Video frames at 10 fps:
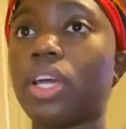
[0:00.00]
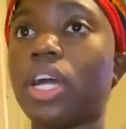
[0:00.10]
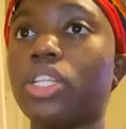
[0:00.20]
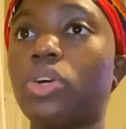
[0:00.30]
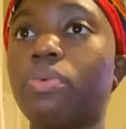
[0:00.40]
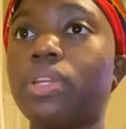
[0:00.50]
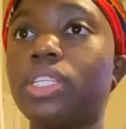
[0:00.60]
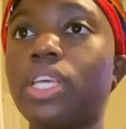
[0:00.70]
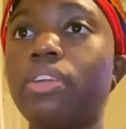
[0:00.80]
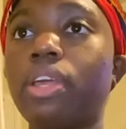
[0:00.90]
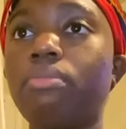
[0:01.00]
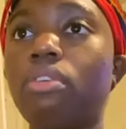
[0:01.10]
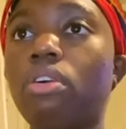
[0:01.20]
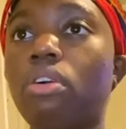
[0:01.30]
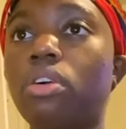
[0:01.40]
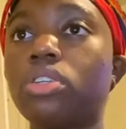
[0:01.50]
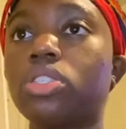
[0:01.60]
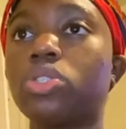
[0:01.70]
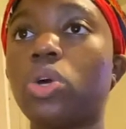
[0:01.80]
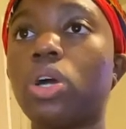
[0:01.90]
I don't want to say your name wrong,
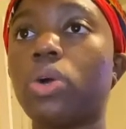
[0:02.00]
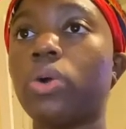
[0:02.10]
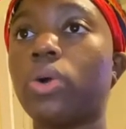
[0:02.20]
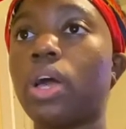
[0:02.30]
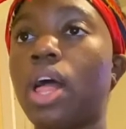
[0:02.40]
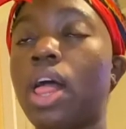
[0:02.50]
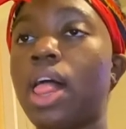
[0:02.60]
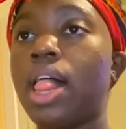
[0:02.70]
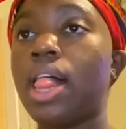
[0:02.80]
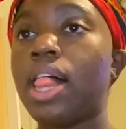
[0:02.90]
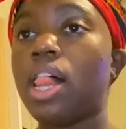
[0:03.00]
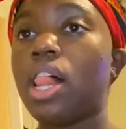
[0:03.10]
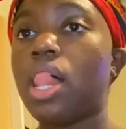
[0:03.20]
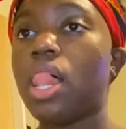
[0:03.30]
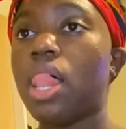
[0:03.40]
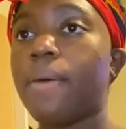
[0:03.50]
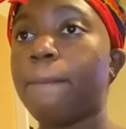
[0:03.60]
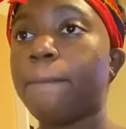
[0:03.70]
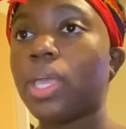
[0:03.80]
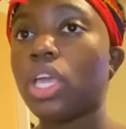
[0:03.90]
so let
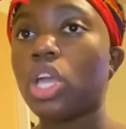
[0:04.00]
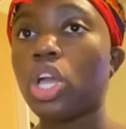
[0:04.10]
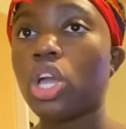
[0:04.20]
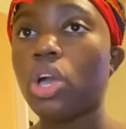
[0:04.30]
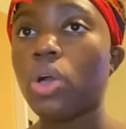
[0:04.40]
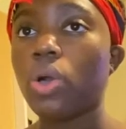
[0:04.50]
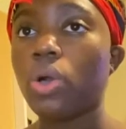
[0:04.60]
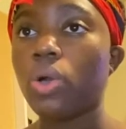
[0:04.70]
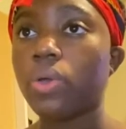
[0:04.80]
me go